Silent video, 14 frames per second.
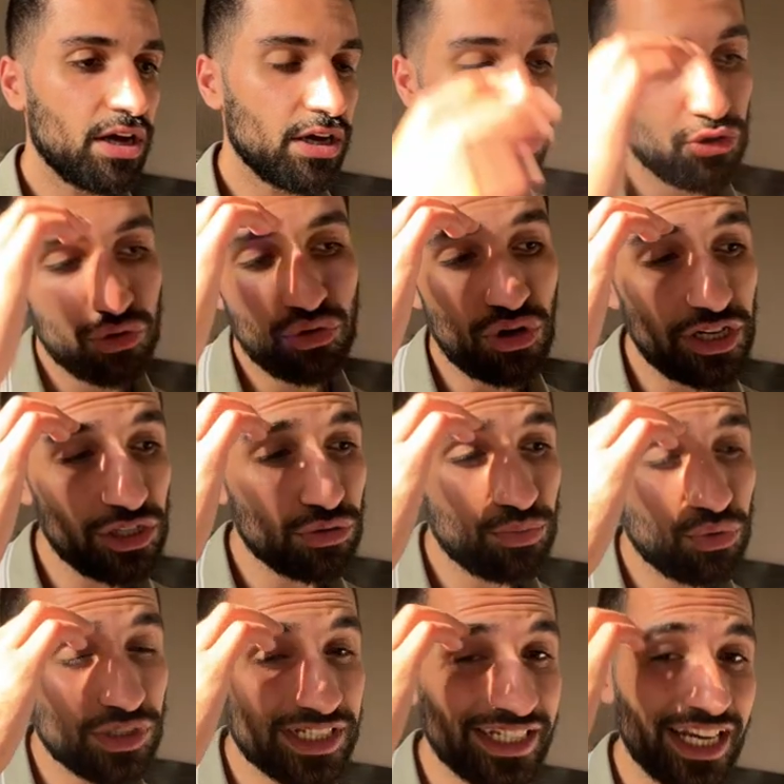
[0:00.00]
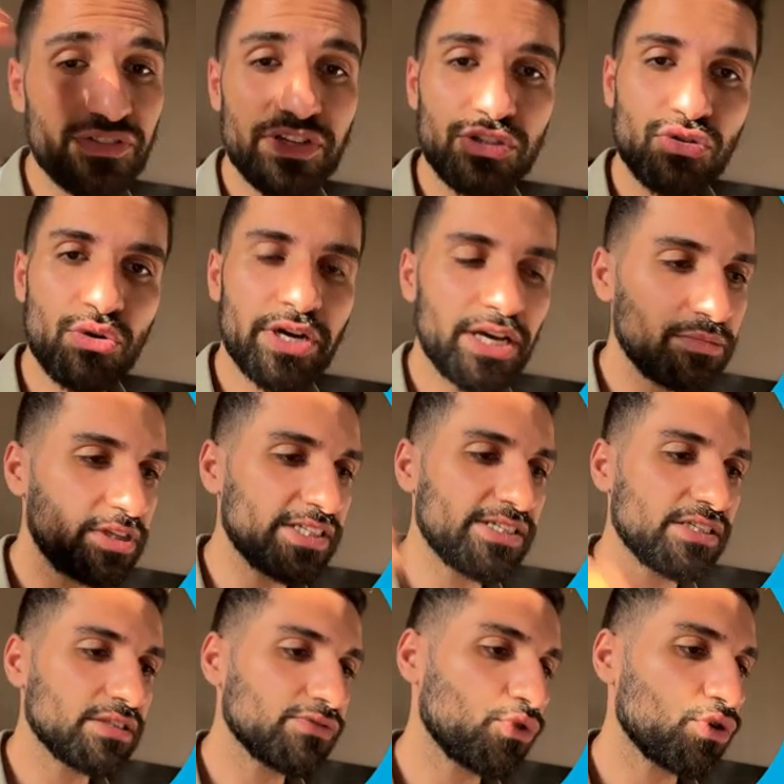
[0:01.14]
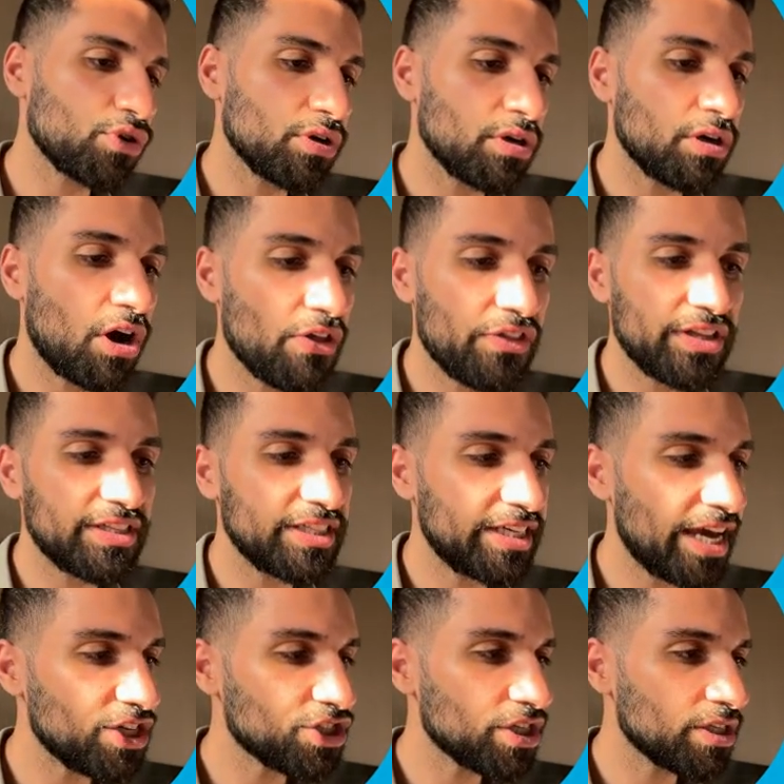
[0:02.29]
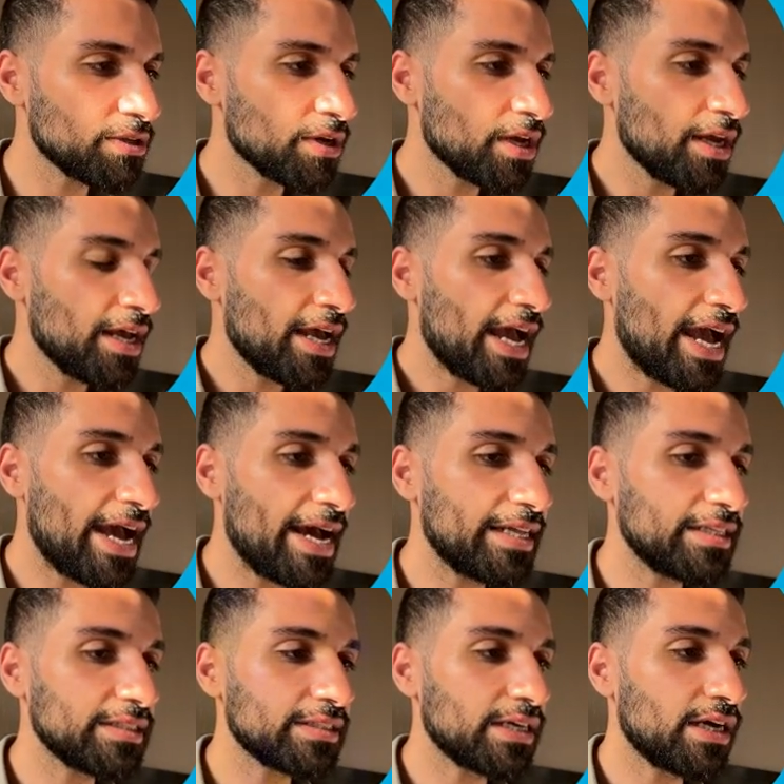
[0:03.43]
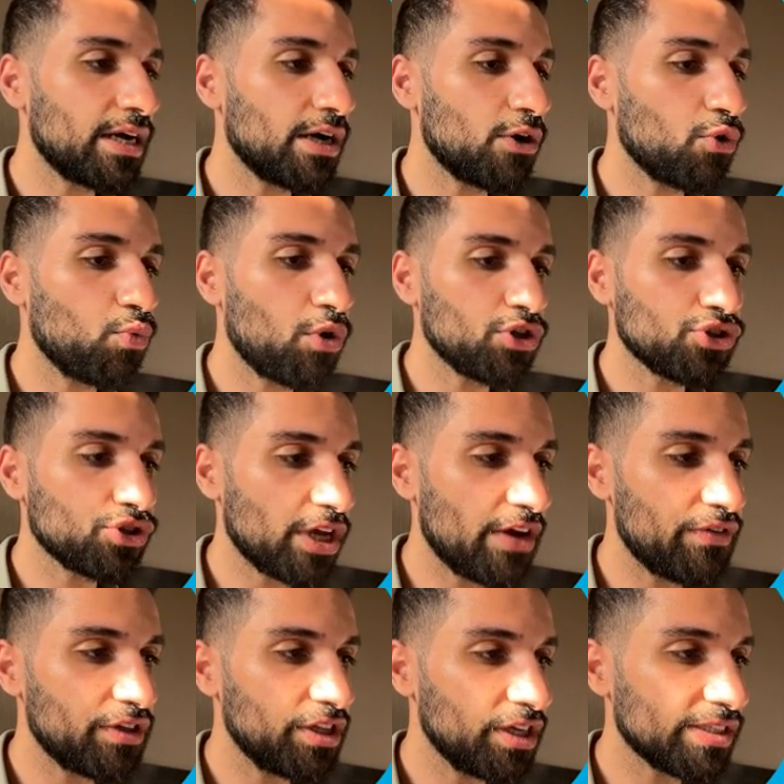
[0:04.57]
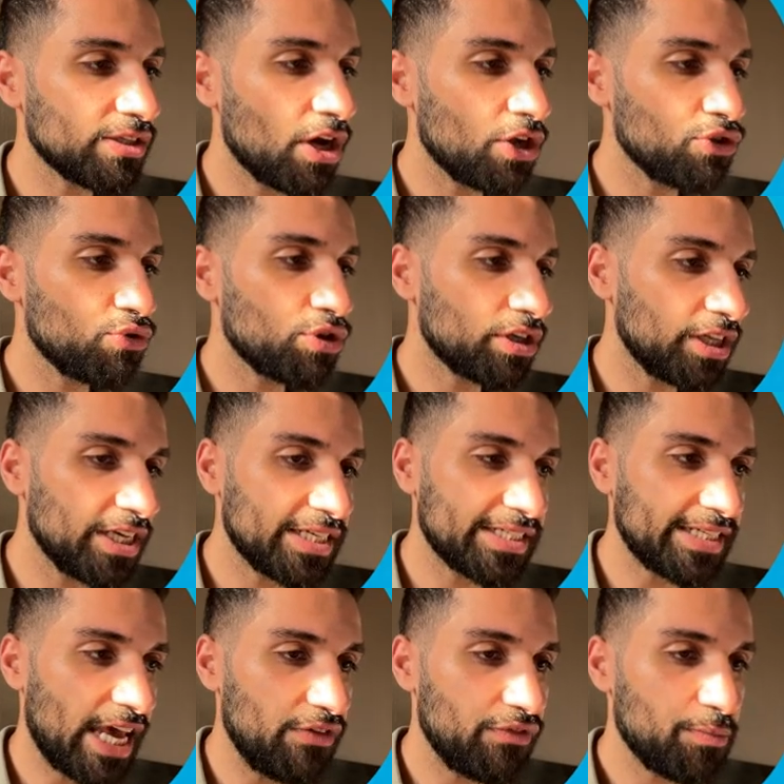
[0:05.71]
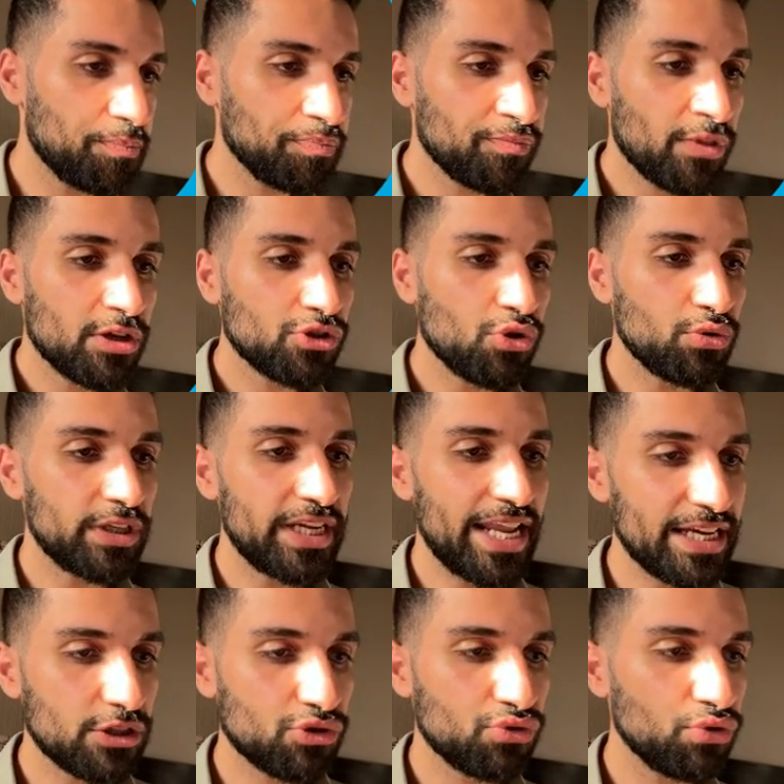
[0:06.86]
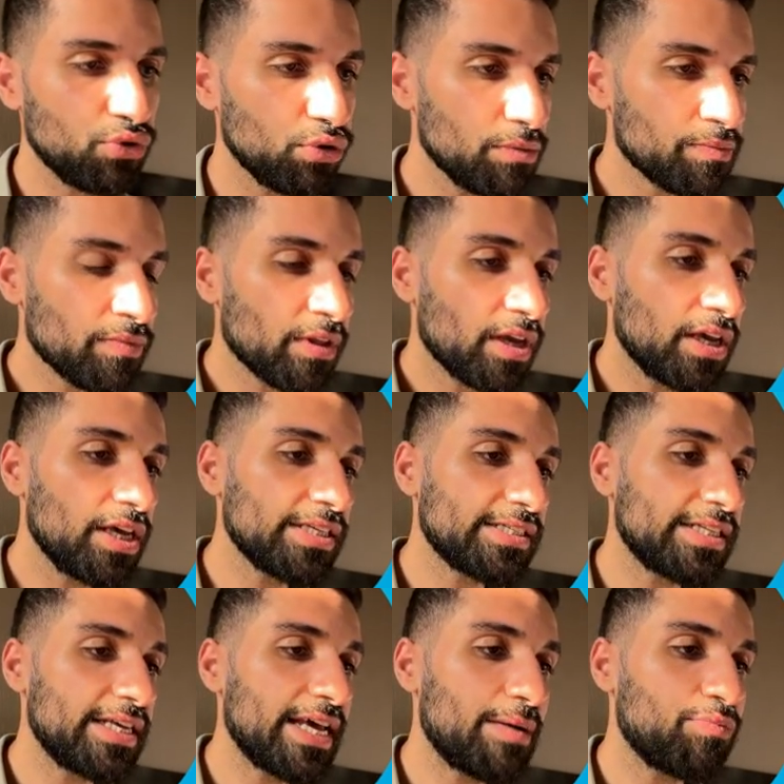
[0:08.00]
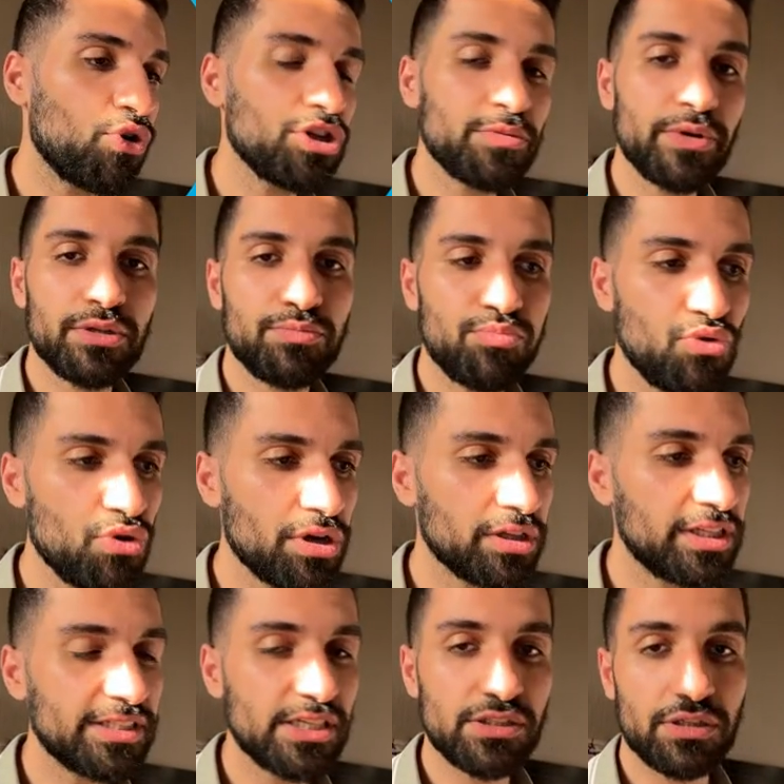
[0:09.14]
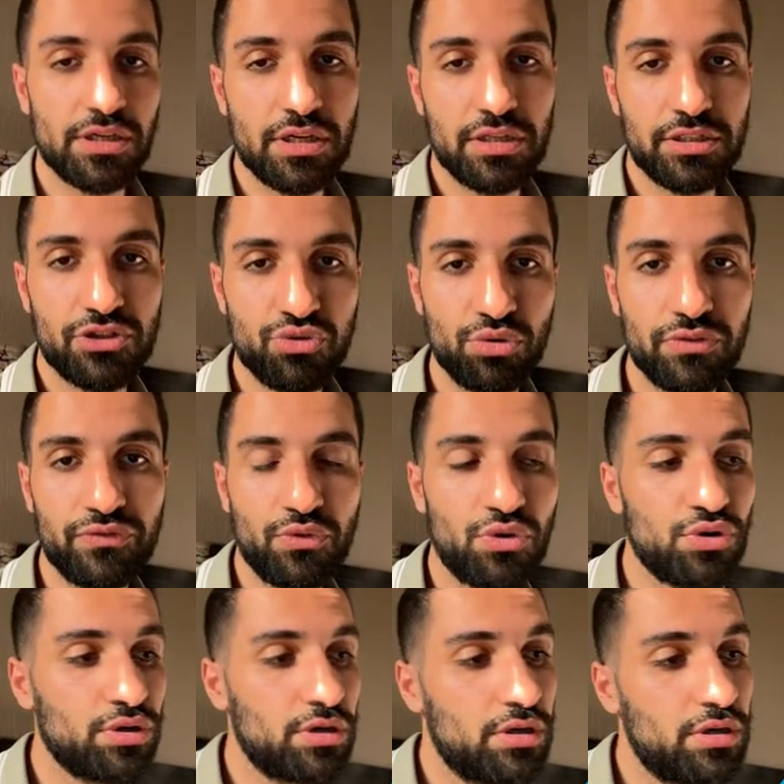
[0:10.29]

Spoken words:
You don't need to put secret token. This is for authentication. And once everything is done, you click save. So the next tool is the appointment book. This is the tool for